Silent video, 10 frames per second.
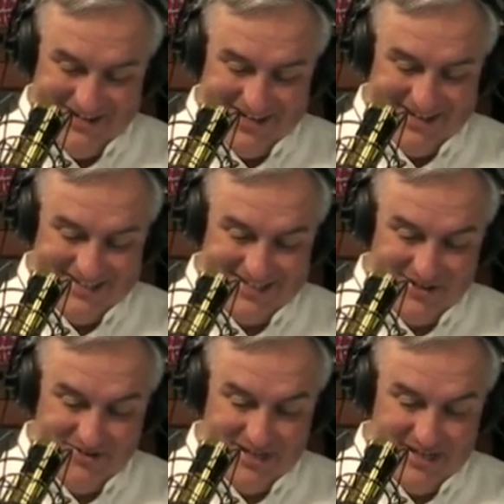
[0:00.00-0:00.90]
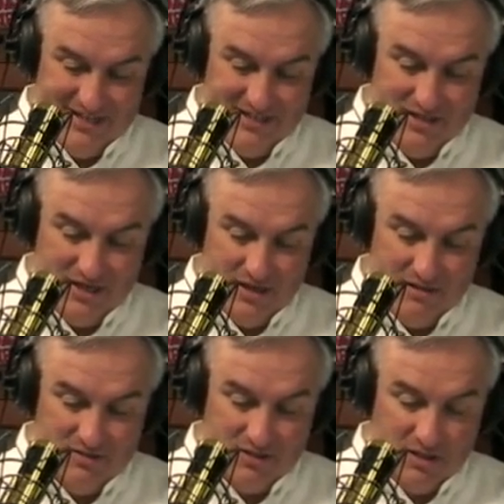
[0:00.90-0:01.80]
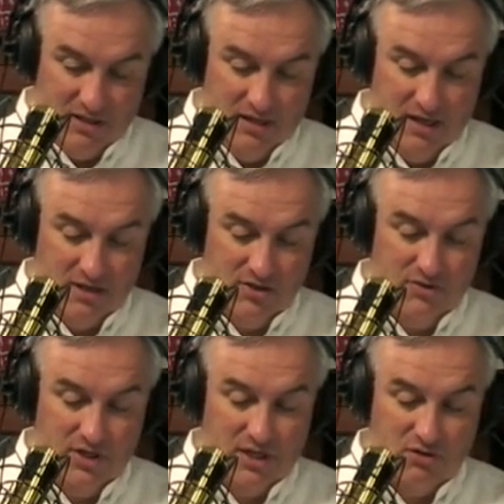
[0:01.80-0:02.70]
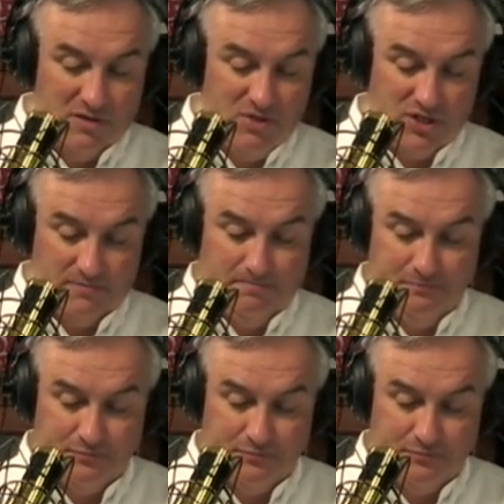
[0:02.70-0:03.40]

you can also uh, uh, in, include encryption